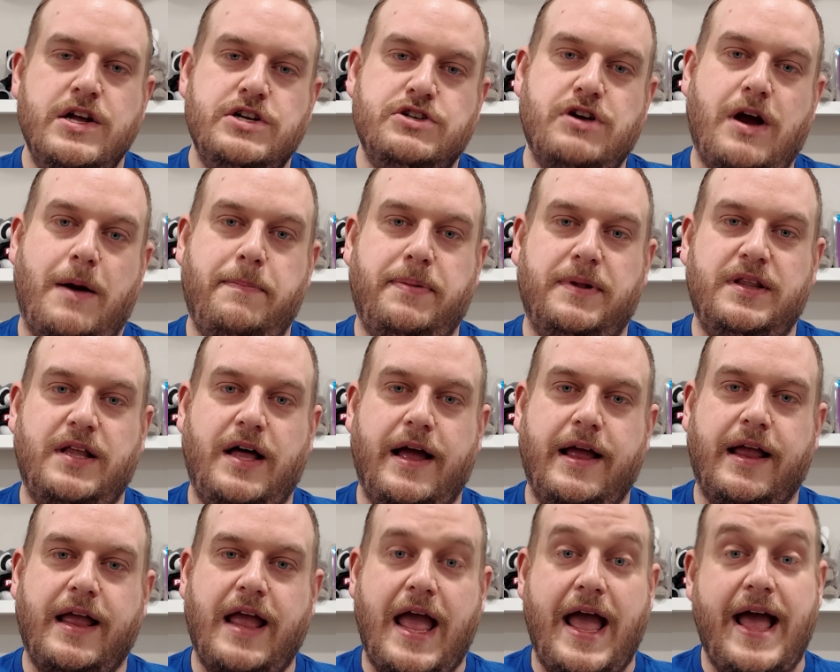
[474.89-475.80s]
Drop a
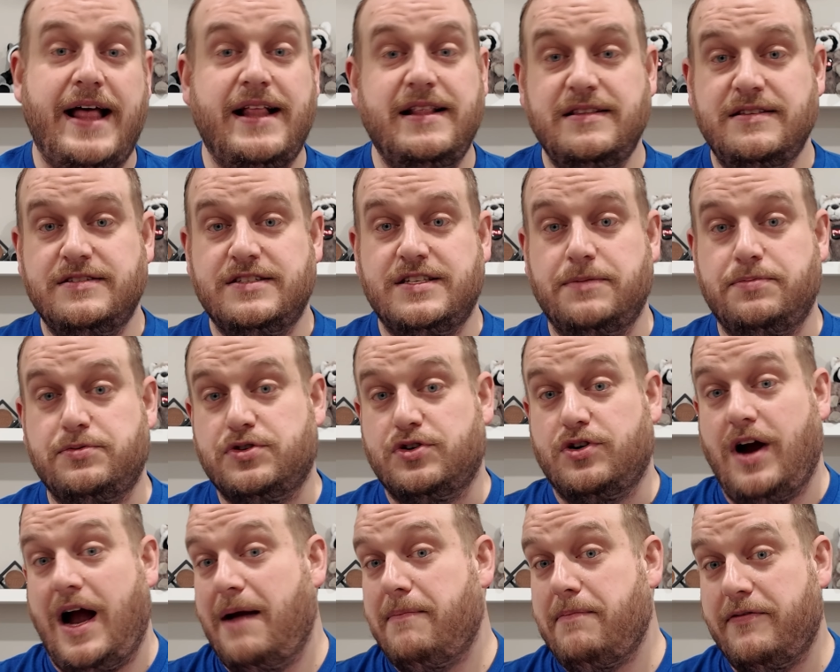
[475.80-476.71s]
like and
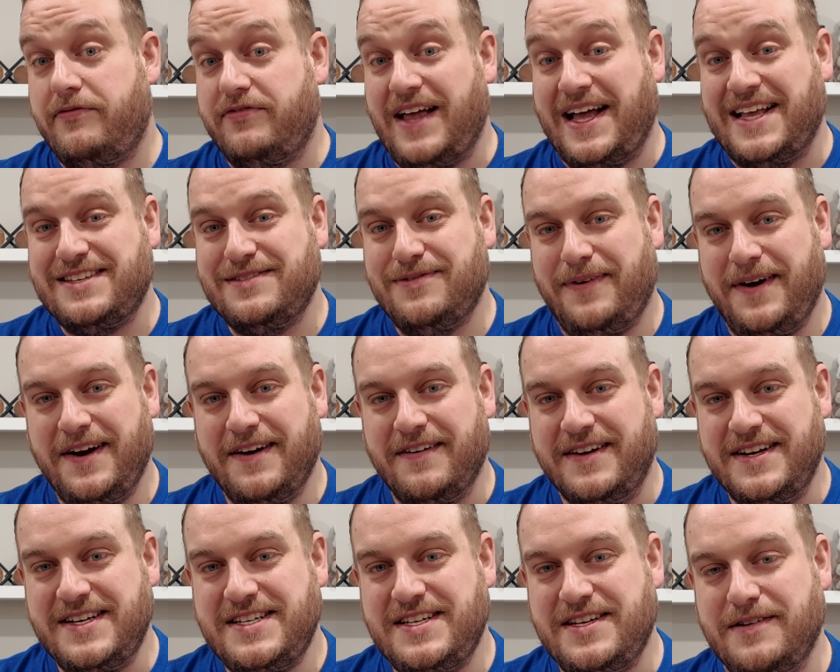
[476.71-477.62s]
subscribe if that's what
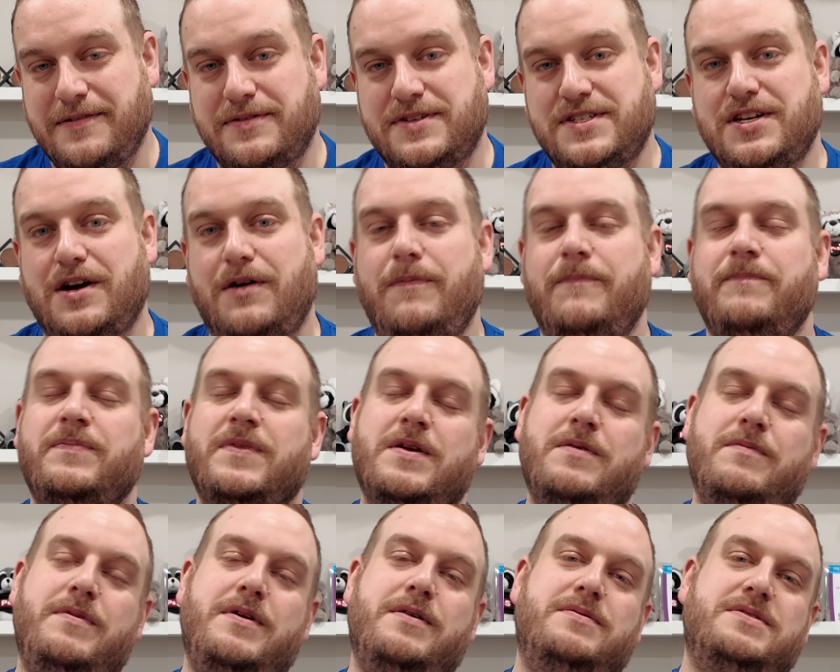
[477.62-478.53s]
you're into. So
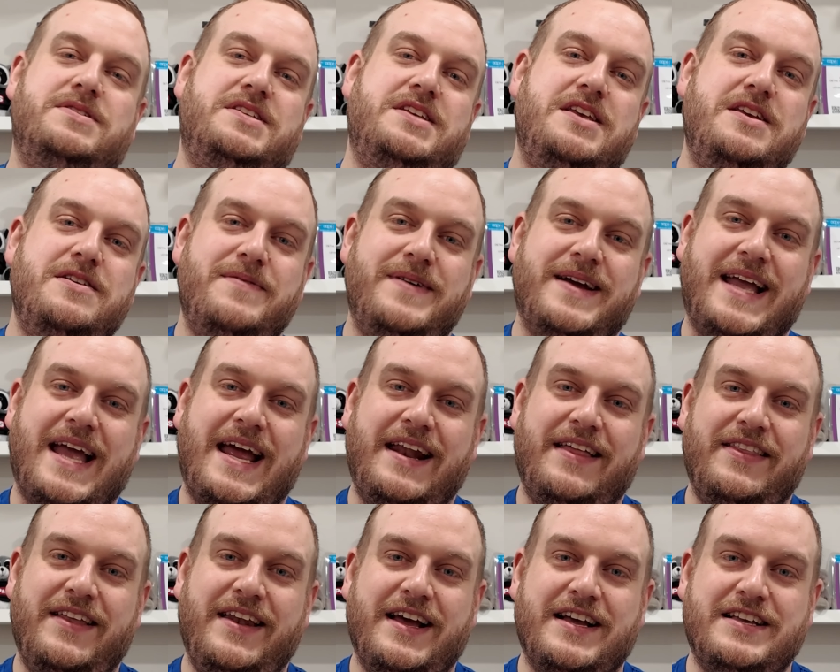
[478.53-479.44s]
we will see you again
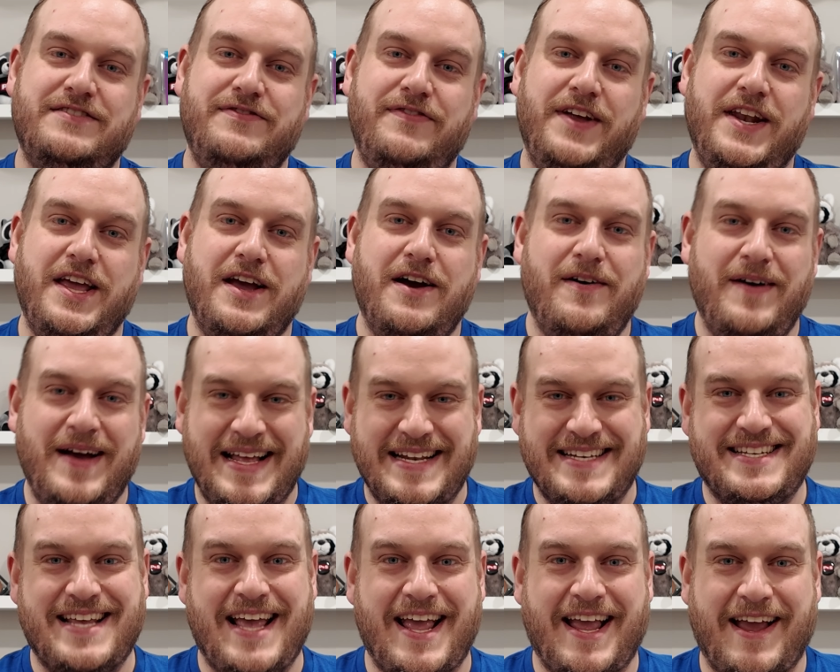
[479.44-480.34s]
in the next video,
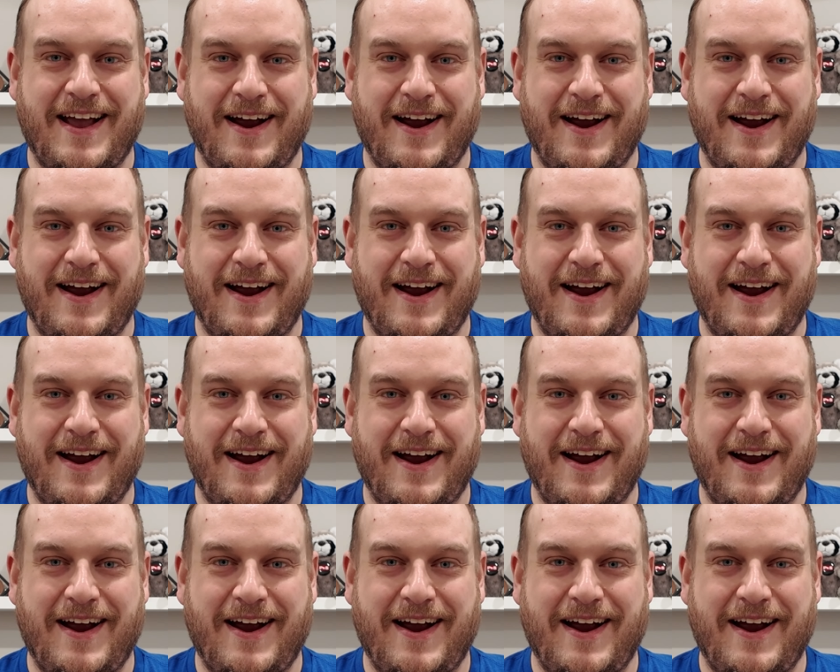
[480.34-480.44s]
and take